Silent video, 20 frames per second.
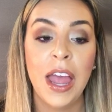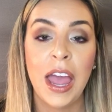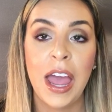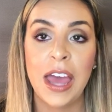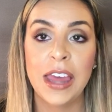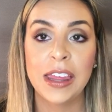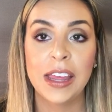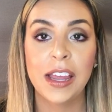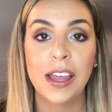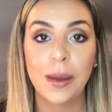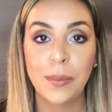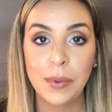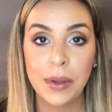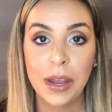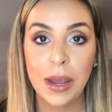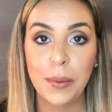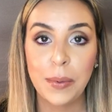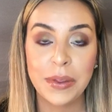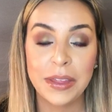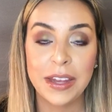And then
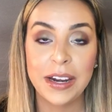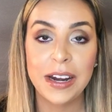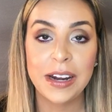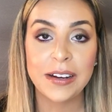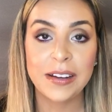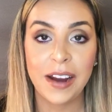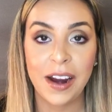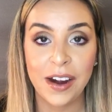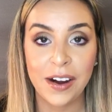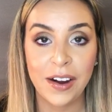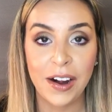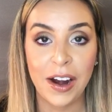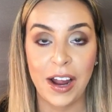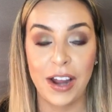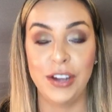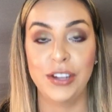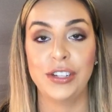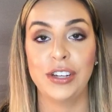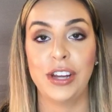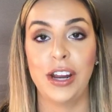coming out with an entire
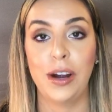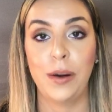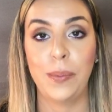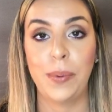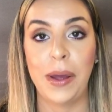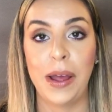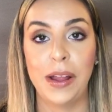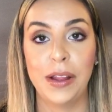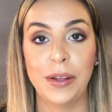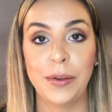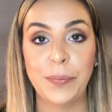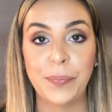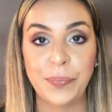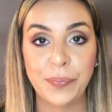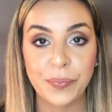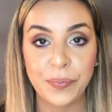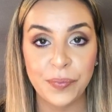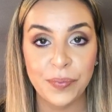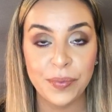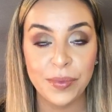eyeshadow palette
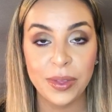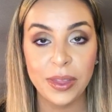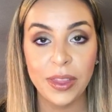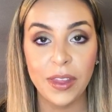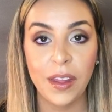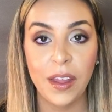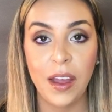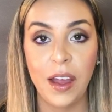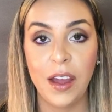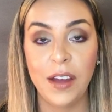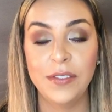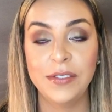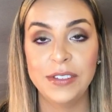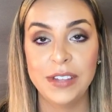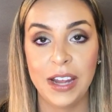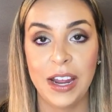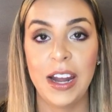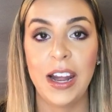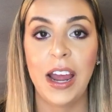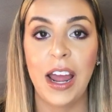of
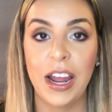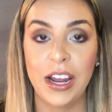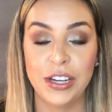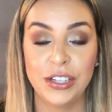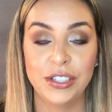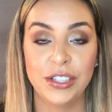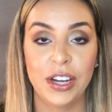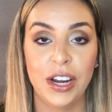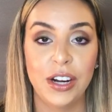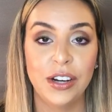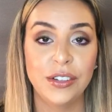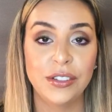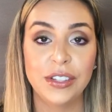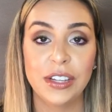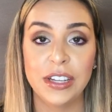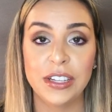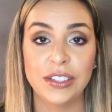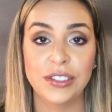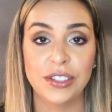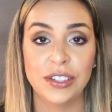10
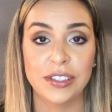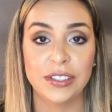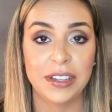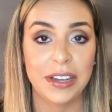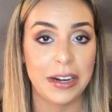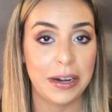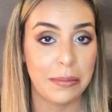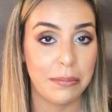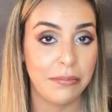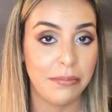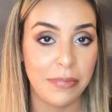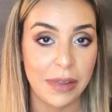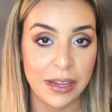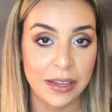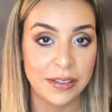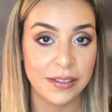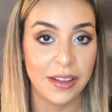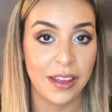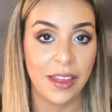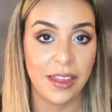eyeshadows is just an
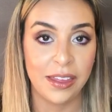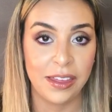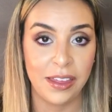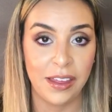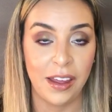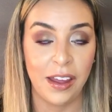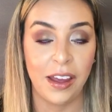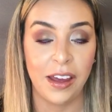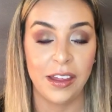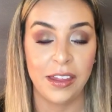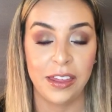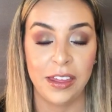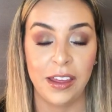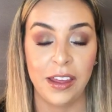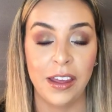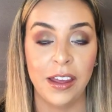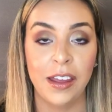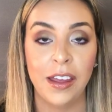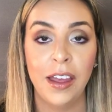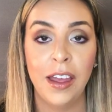amazing thing, I
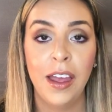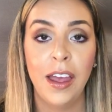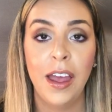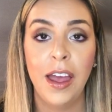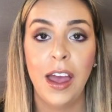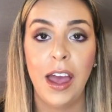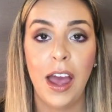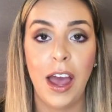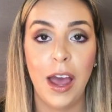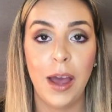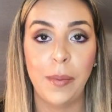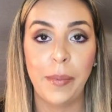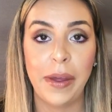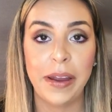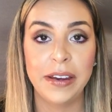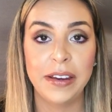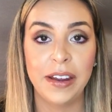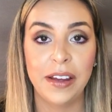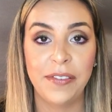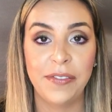think.
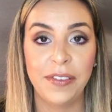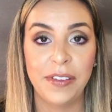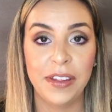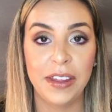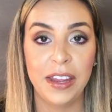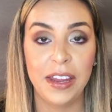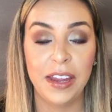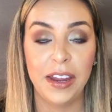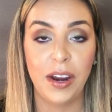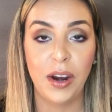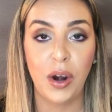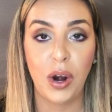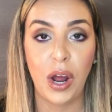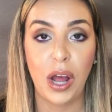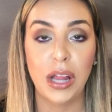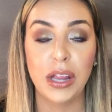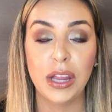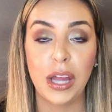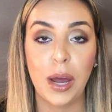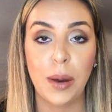And definitely
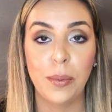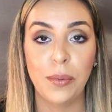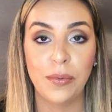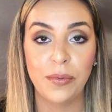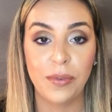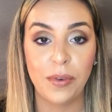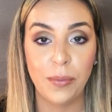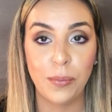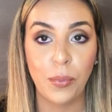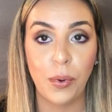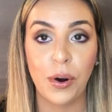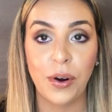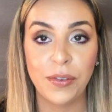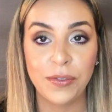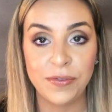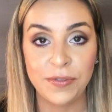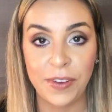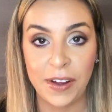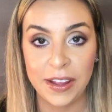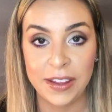a lot more
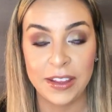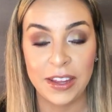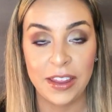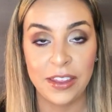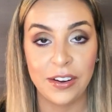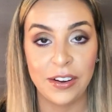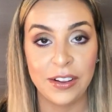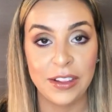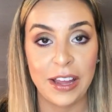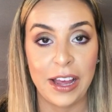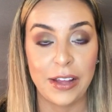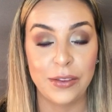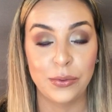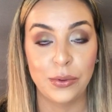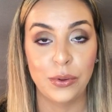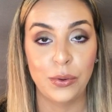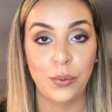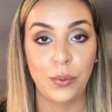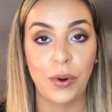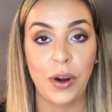fun than their last
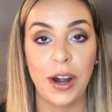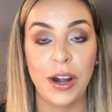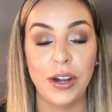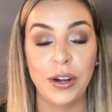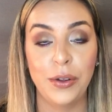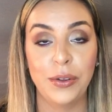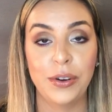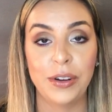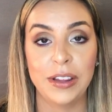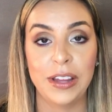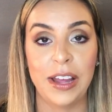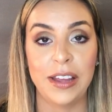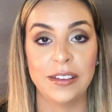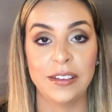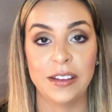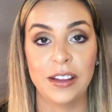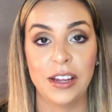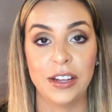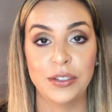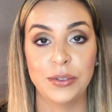ones were. I know their
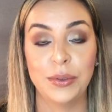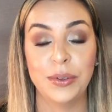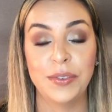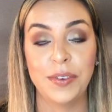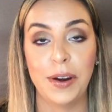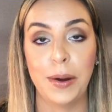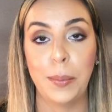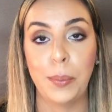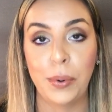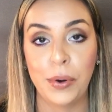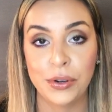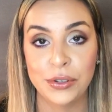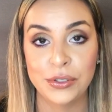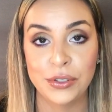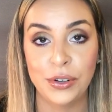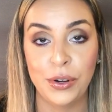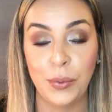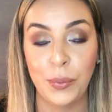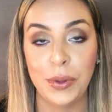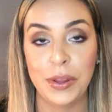last collection was very
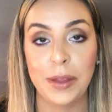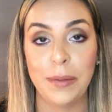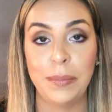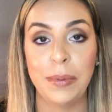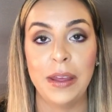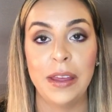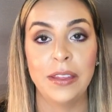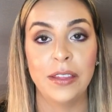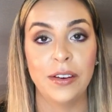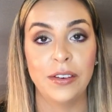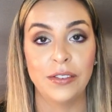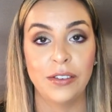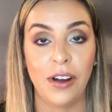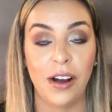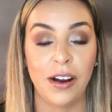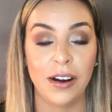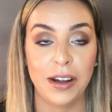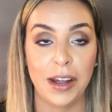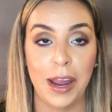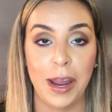personal with it being their
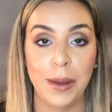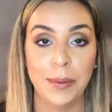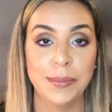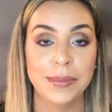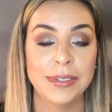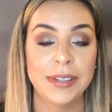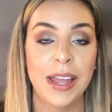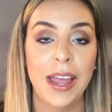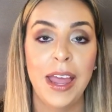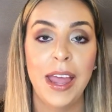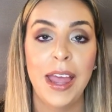dog names.